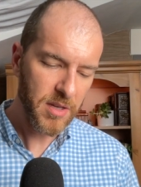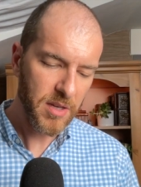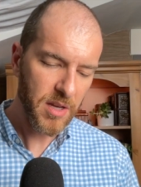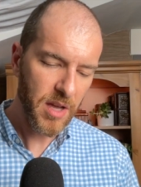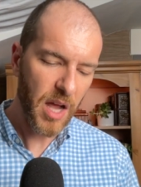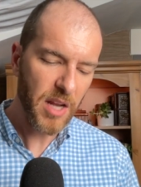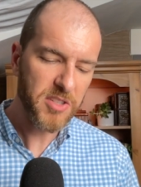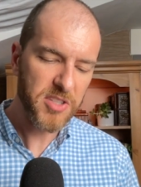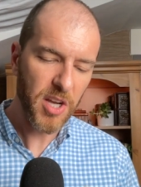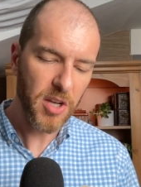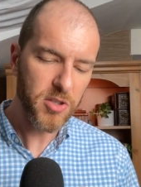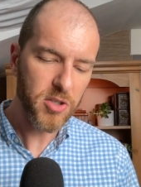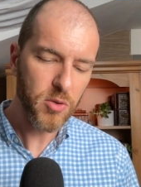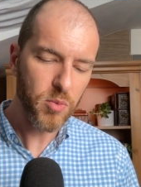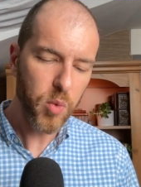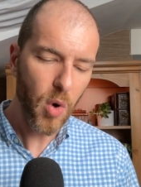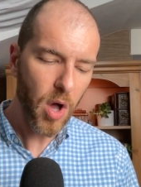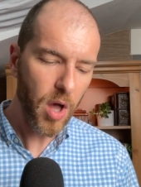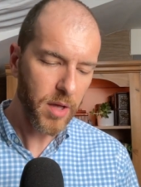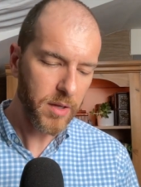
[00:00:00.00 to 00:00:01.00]
I tell you
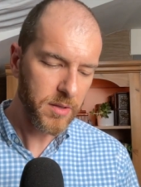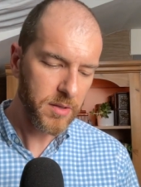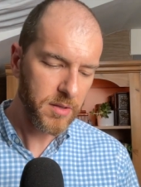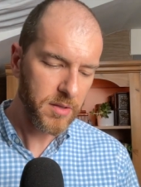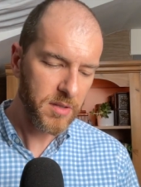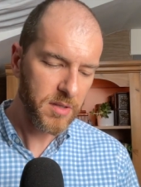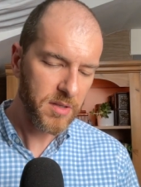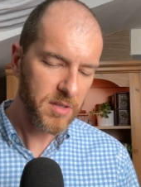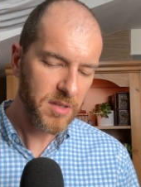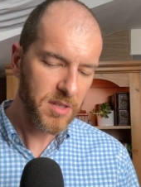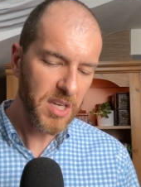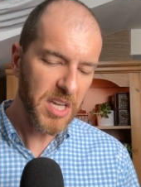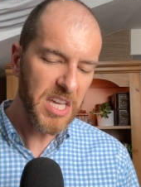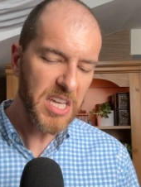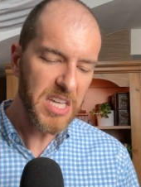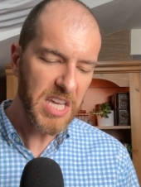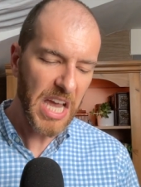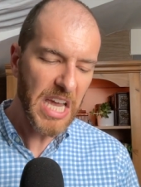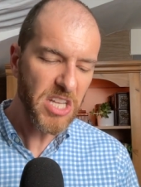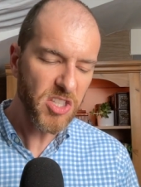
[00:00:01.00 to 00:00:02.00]
what, he
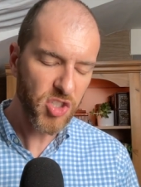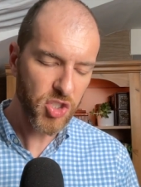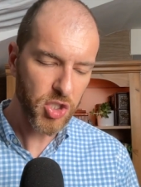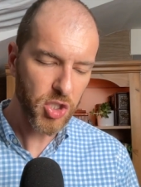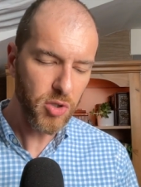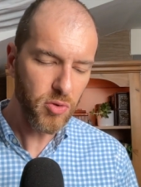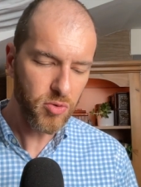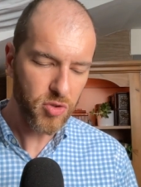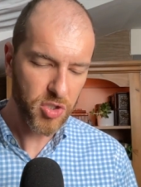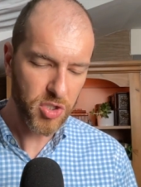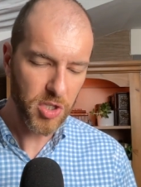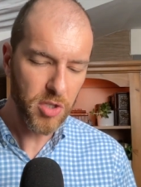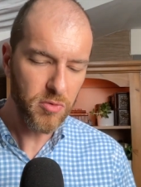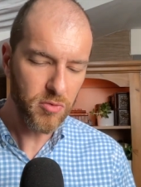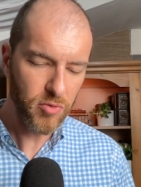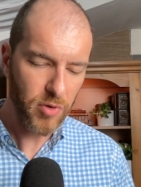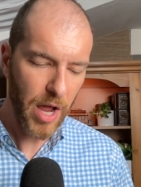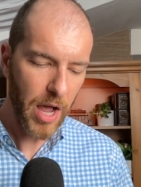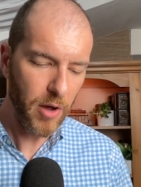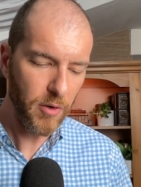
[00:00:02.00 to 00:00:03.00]
hates you too,
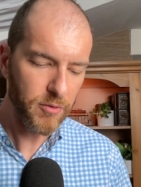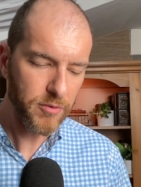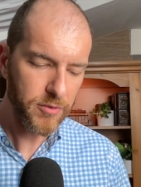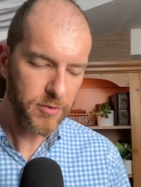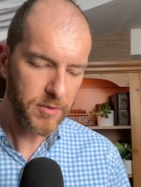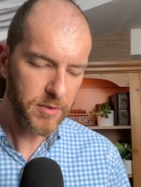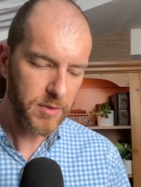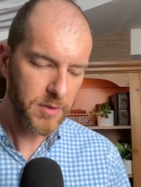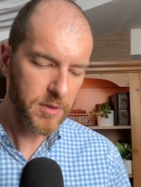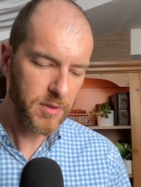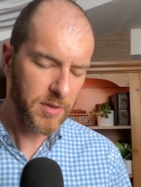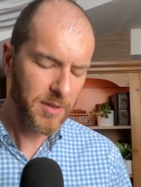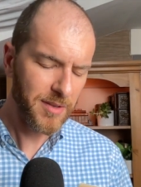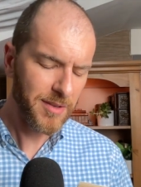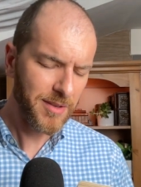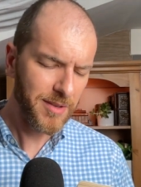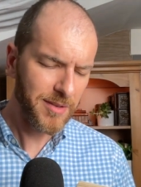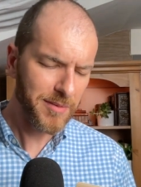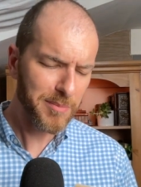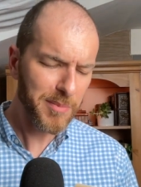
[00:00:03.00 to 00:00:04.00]
Ralph.
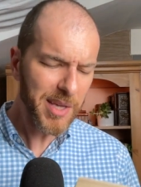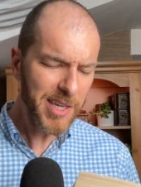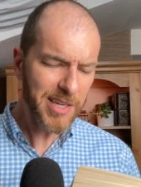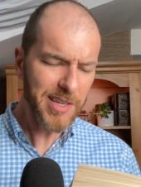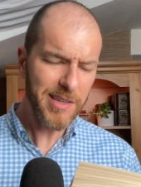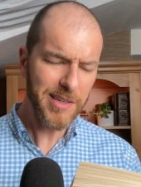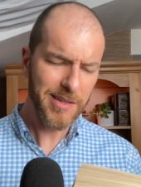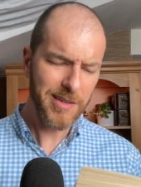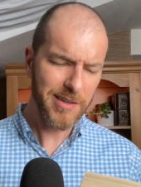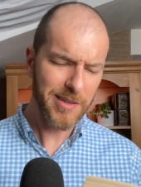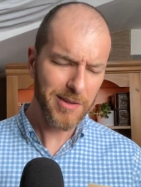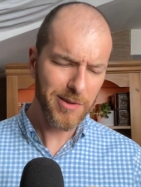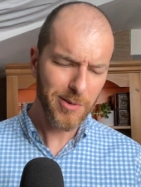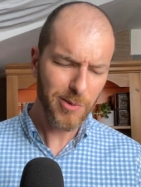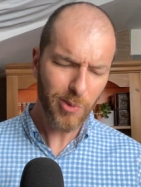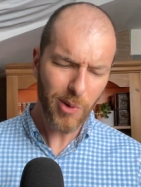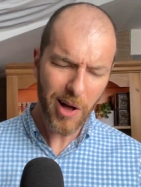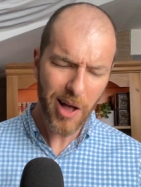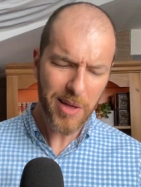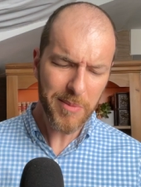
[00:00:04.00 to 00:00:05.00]
Me?
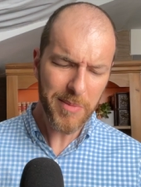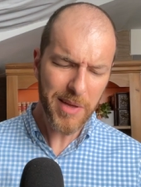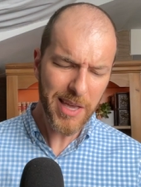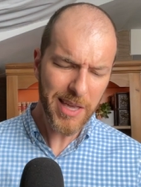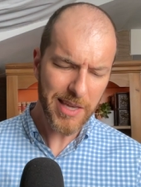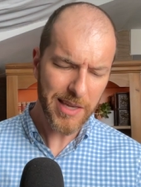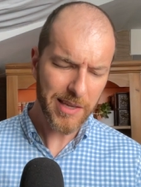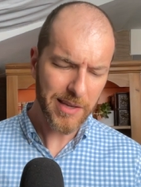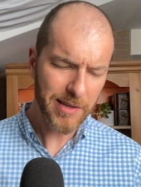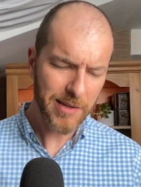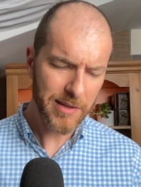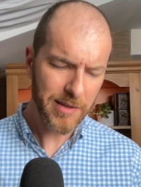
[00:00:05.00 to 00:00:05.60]
Why me?